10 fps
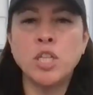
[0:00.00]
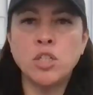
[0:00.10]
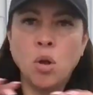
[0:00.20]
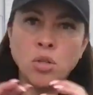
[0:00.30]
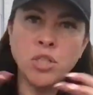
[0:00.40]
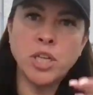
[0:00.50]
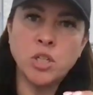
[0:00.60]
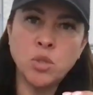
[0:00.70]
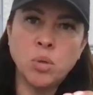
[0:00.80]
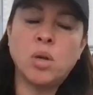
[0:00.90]
his whole
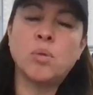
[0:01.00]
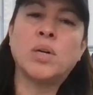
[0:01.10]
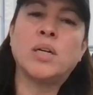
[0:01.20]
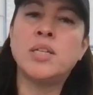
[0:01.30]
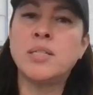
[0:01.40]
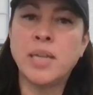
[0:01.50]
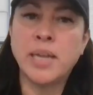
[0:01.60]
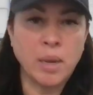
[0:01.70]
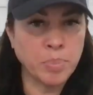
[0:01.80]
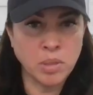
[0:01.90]
schedule around his
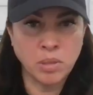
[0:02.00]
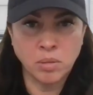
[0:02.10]
naps.